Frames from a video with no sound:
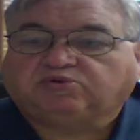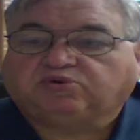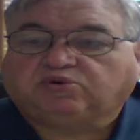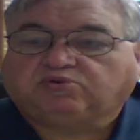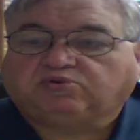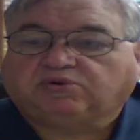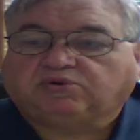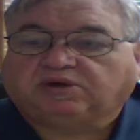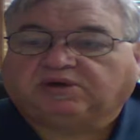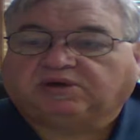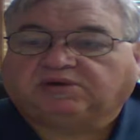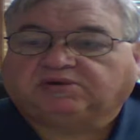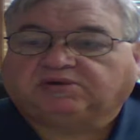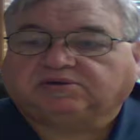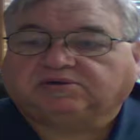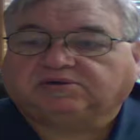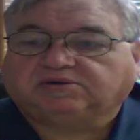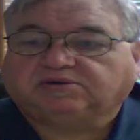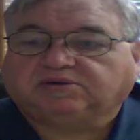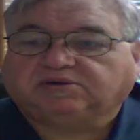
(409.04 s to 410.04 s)
where,
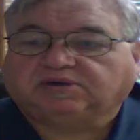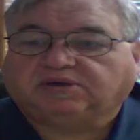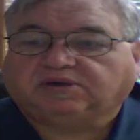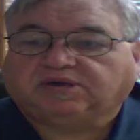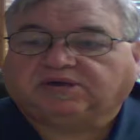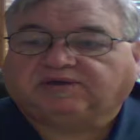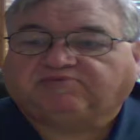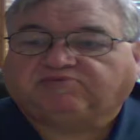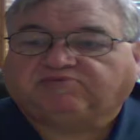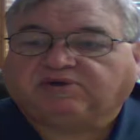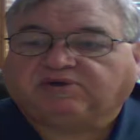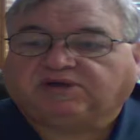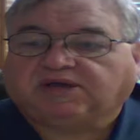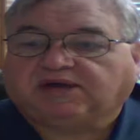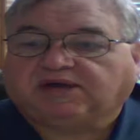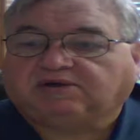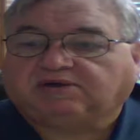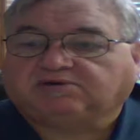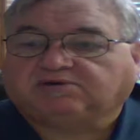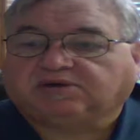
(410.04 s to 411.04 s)
if we
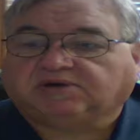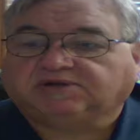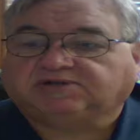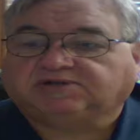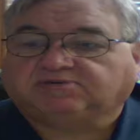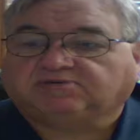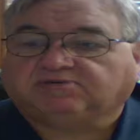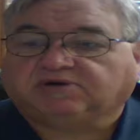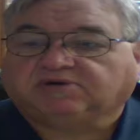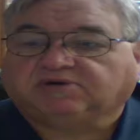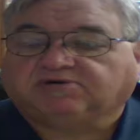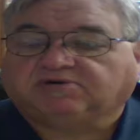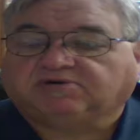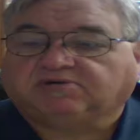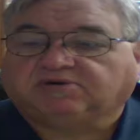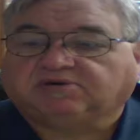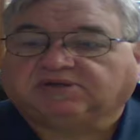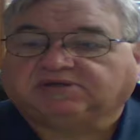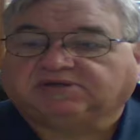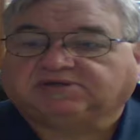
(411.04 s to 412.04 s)
allow Christ to work
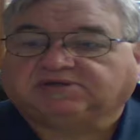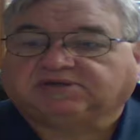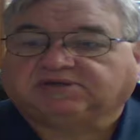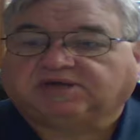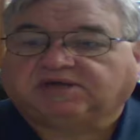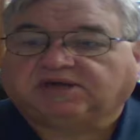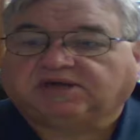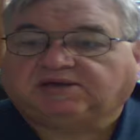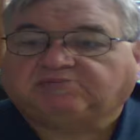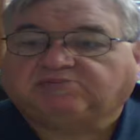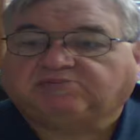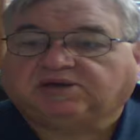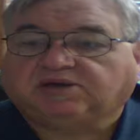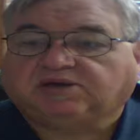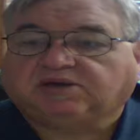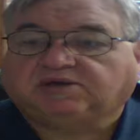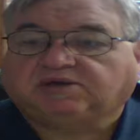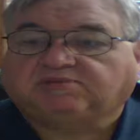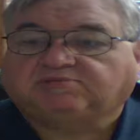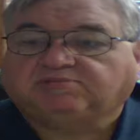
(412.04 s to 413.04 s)
through us, can
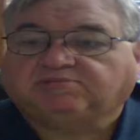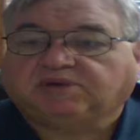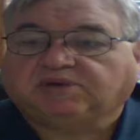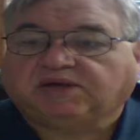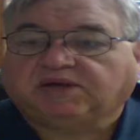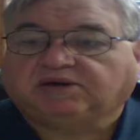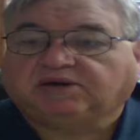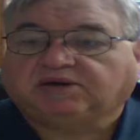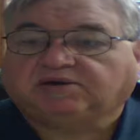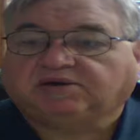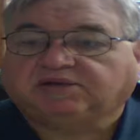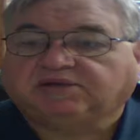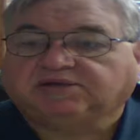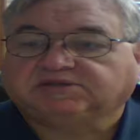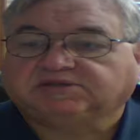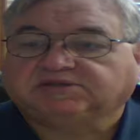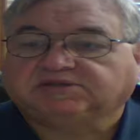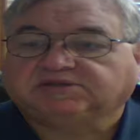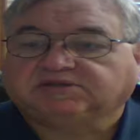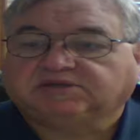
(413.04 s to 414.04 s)
become
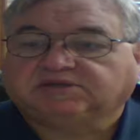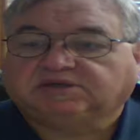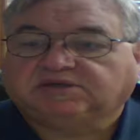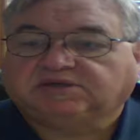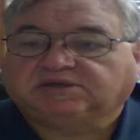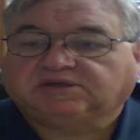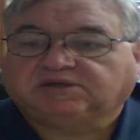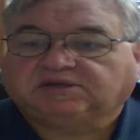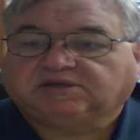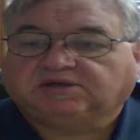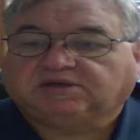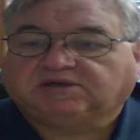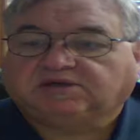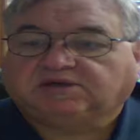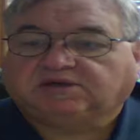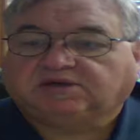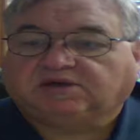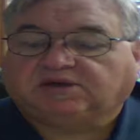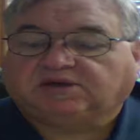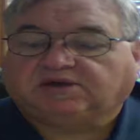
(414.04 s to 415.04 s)
areas
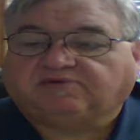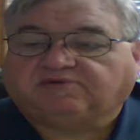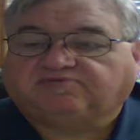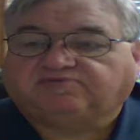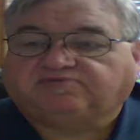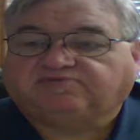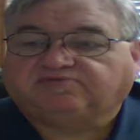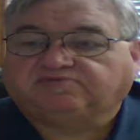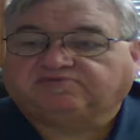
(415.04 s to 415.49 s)
of